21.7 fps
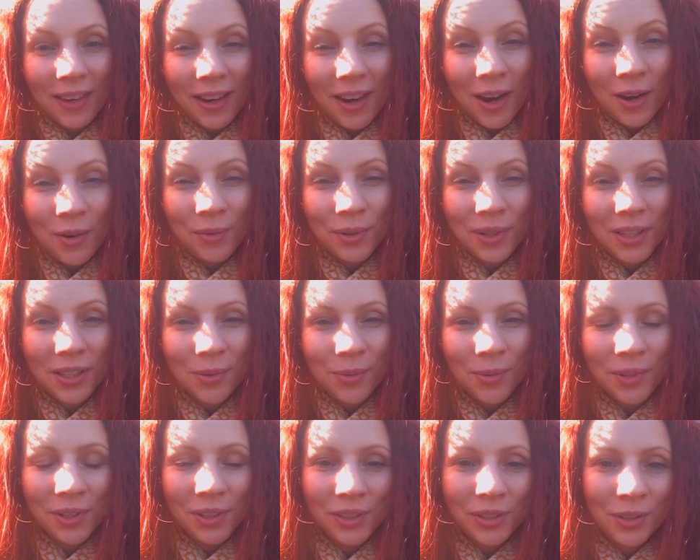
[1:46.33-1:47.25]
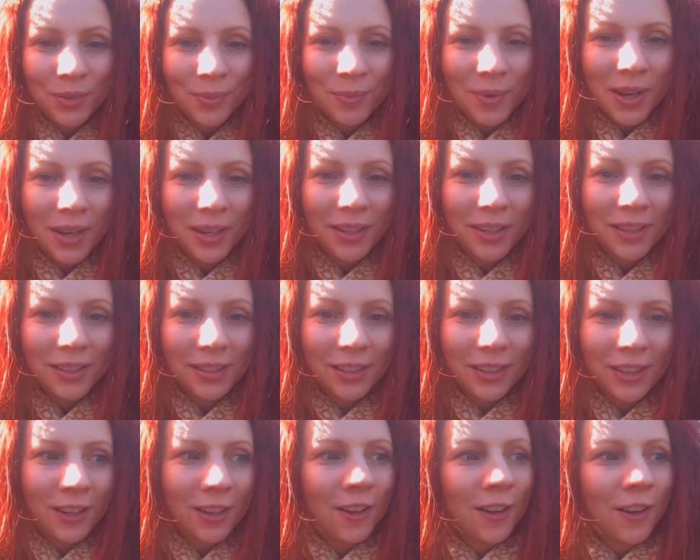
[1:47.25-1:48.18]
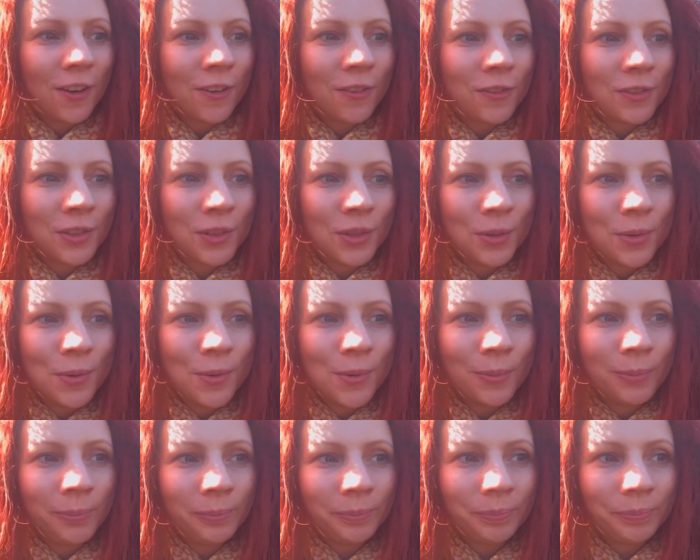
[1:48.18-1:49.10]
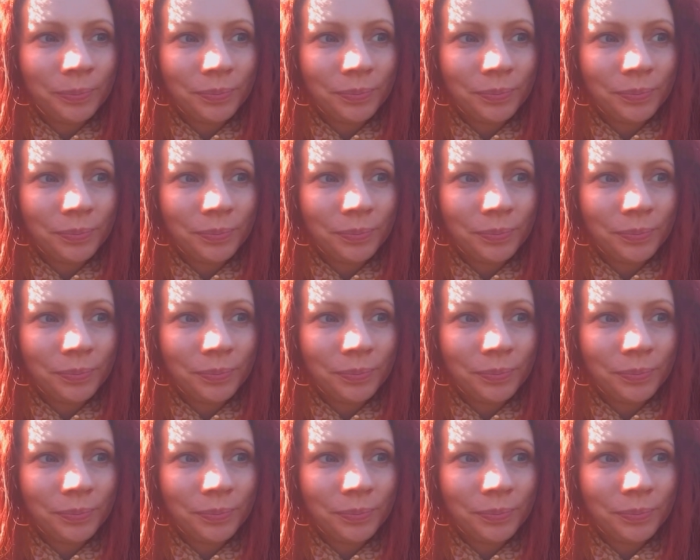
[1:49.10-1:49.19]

I really wanted to make a few